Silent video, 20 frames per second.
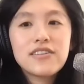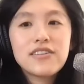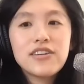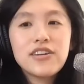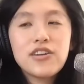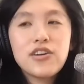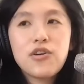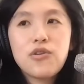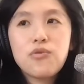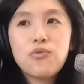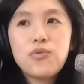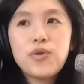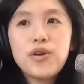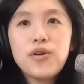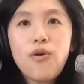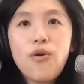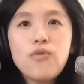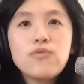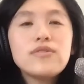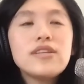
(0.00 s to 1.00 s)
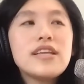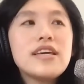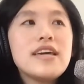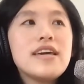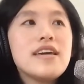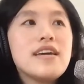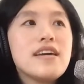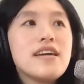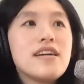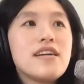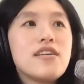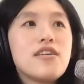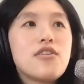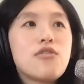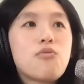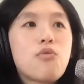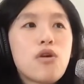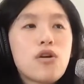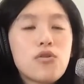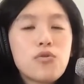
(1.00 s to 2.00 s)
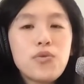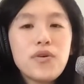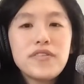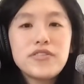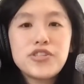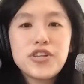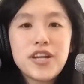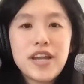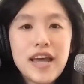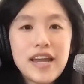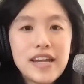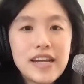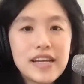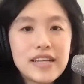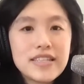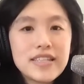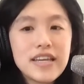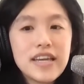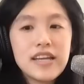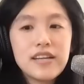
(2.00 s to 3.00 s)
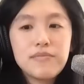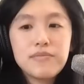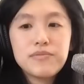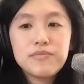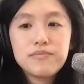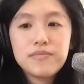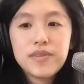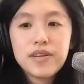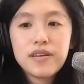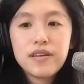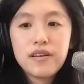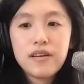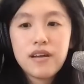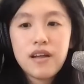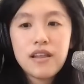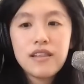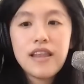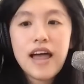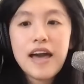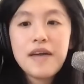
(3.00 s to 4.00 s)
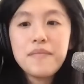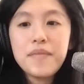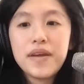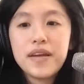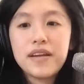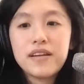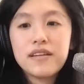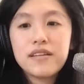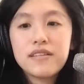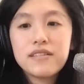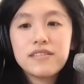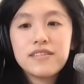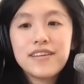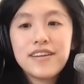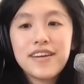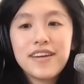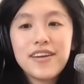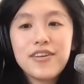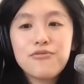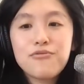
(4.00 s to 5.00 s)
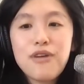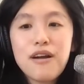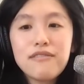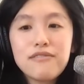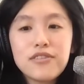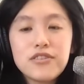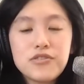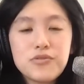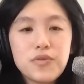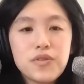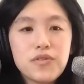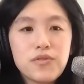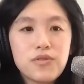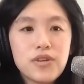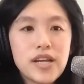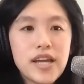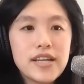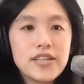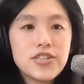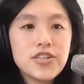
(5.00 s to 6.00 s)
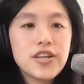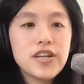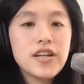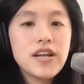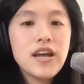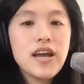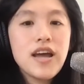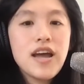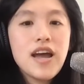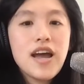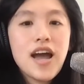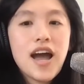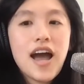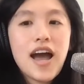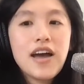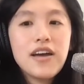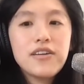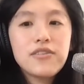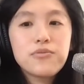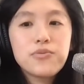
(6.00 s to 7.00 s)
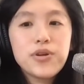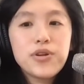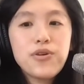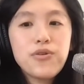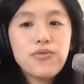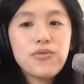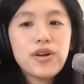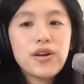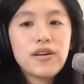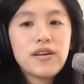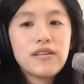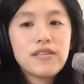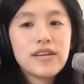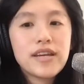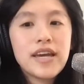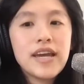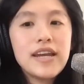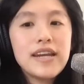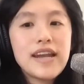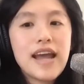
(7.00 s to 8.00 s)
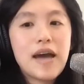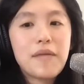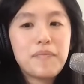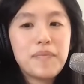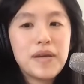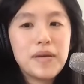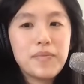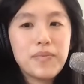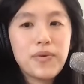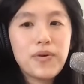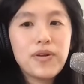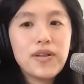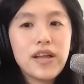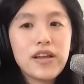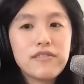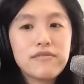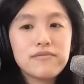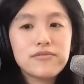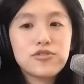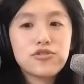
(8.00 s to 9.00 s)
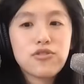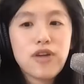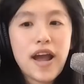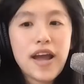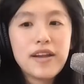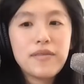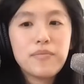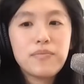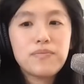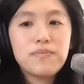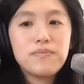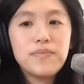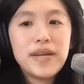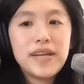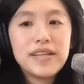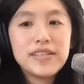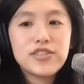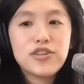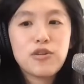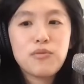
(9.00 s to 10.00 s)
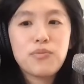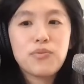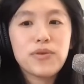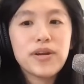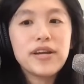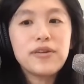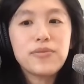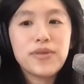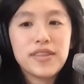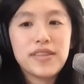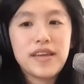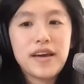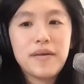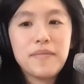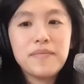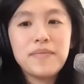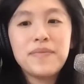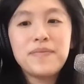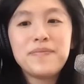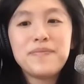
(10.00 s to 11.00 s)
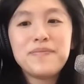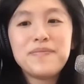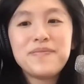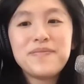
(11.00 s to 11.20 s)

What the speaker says: you know, we only work with genetics in alignment, in reverence with creation. And we don't kidnap people and try to interbreed with them.